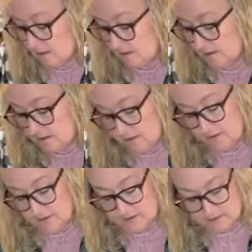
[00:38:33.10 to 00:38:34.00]
Let's
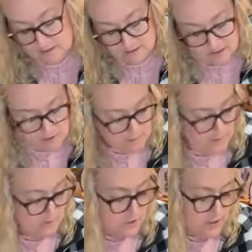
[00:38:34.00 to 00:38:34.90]
see if this is
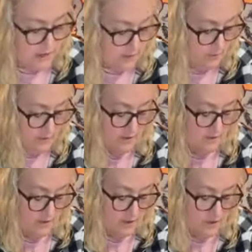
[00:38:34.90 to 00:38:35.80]
almost dry. We
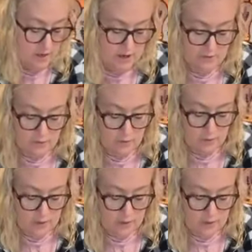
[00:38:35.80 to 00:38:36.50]
can finish it off real